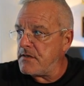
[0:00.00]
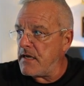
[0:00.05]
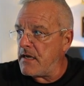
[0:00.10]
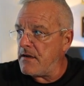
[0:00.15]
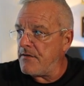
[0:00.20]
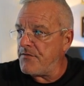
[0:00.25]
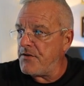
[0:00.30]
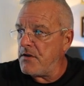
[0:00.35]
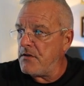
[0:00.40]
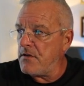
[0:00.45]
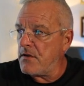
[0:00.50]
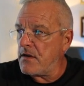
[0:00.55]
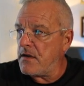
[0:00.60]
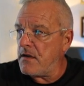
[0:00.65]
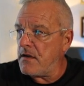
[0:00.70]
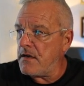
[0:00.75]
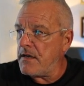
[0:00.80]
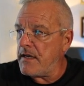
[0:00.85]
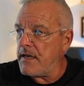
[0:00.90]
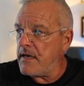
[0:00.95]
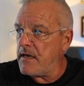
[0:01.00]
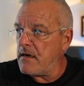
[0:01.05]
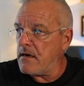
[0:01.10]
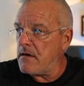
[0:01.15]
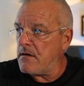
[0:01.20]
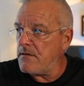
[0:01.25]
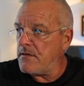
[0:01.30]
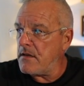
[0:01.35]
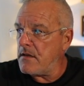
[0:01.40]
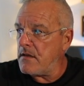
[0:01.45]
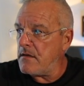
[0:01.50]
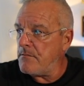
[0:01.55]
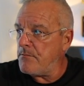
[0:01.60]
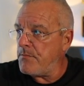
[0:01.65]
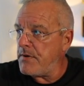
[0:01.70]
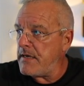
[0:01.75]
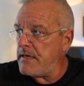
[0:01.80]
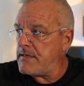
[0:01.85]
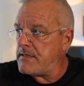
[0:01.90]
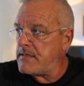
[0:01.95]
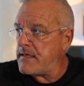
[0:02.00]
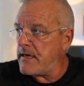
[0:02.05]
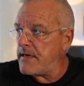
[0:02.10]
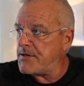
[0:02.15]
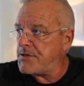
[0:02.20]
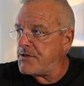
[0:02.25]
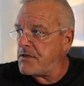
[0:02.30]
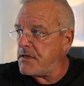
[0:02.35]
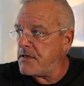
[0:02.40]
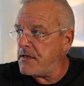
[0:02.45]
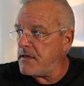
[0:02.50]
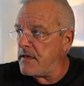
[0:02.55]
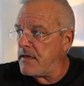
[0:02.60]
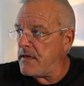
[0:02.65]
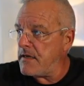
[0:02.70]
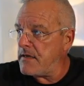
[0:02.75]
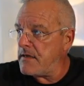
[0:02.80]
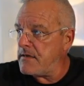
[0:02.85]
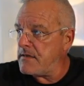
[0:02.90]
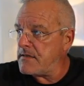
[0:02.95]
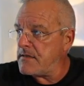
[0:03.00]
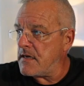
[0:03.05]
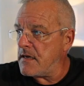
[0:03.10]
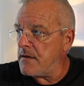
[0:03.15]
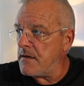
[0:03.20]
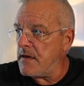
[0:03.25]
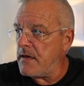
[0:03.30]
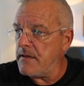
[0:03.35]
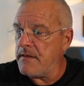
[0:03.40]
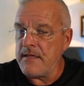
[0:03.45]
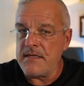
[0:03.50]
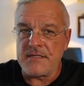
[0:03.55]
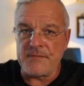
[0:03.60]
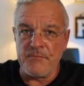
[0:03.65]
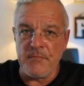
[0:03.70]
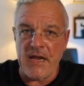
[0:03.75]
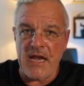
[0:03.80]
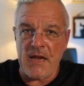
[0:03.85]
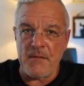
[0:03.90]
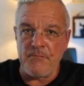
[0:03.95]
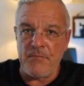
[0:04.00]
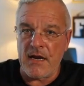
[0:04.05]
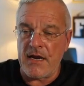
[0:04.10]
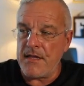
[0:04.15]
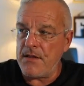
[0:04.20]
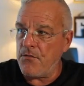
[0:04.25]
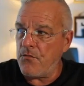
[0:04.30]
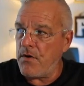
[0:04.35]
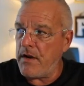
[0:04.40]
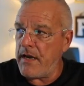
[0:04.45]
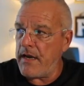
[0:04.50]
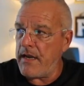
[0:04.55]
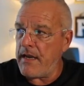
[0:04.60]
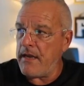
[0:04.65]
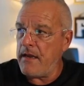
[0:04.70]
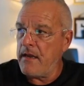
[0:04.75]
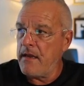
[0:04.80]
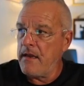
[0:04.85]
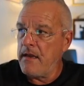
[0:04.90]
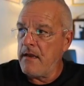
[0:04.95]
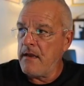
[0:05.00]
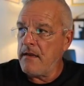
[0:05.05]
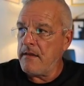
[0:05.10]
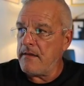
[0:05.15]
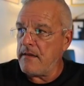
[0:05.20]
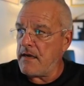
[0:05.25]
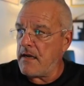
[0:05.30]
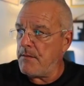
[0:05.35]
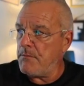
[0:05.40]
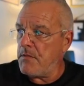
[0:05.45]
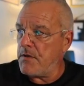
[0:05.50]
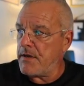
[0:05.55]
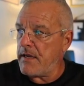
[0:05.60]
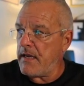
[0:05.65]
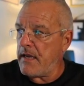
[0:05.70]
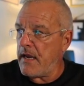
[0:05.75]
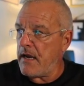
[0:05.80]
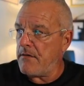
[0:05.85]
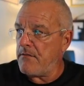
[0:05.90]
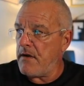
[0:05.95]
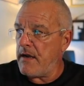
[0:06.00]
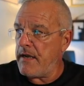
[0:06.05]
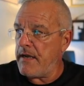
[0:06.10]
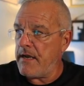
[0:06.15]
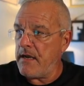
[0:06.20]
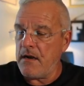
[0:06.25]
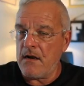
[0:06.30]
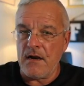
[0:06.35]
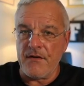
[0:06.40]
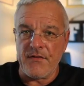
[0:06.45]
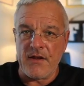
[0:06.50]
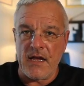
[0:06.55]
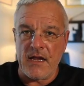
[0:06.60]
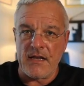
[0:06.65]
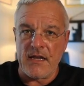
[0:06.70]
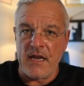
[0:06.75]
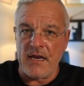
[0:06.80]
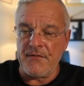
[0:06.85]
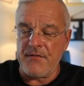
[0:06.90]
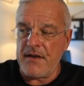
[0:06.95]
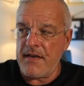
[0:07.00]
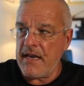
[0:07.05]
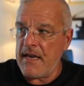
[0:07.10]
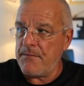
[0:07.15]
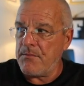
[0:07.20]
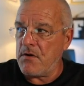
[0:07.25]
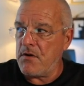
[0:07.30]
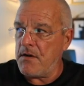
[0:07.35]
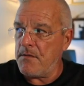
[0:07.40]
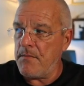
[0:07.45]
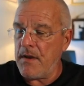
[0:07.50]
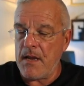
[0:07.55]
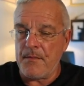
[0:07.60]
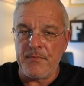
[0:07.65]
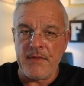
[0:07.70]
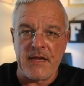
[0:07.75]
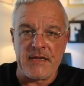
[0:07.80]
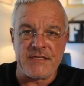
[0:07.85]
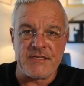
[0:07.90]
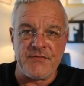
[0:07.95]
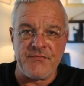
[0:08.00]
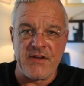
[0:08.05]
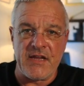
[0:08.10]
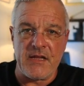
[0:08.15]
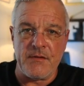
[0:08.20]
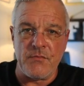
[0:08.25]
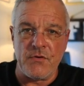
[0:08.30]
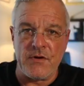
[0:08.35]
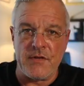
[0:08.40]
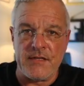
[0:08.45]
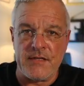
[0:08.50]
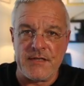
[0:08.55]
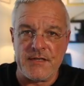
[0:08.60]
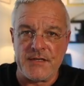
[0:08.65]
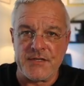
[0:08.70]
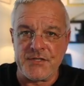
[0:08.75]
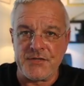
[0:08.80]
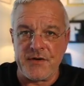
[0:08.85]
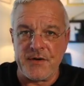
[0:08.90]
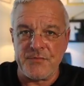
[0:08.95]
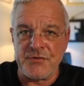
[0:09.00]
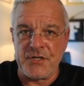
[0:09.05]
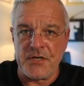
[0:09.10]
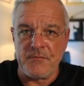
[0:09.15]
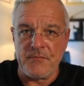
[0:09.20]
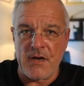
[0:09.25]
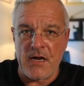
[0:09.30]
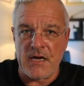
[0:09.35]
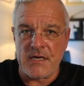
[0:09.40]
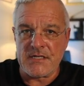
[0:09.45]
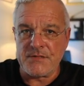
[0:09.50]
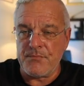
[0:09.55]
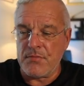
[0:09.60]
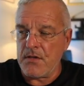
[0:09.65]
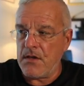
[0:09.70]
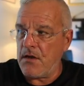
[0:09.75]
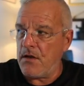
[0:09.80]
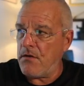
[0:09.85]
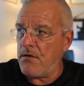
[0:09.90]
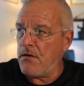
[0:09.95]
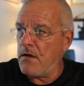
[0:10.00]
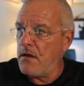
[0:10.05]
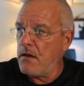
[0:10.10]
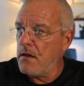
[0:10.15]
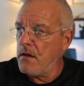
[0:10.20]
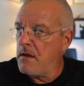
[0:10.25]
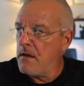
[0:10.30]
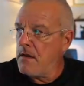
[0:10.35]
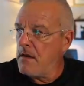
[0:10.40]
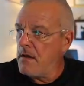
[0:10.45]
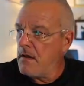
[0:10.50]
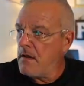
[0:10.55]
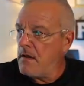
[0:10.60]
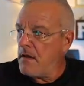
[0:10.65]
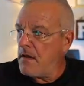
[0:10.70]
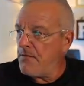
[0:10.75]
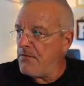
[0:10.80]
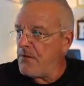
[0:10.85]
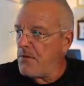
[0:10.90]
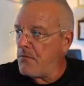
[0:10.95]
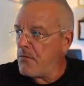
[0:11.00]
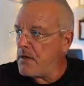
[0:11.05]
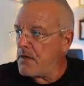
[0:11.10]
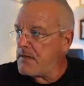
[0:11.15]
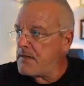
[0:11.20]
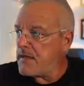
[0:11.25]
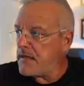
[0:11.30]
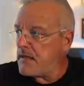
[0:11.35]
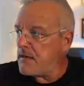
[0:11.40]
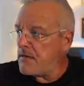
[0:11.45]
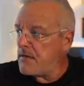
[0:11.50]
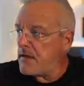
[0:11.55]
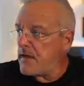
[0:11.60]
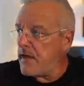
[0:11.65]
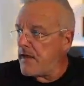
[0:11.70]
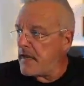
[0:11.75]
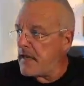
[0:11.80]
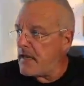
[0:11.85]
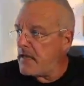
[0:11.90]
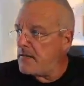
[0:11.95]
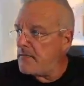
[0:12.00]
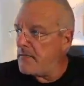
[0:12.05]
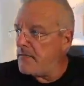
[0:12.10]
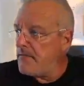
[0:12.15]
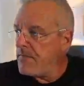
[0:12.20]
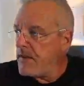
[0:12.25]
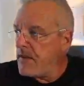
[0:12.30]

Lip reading: Now, if you look on here, the P section is, and this map, by the way, that I'm looking at right here, I've got kind of a neighborhood map that's available in the description box below if you want to take a look at it.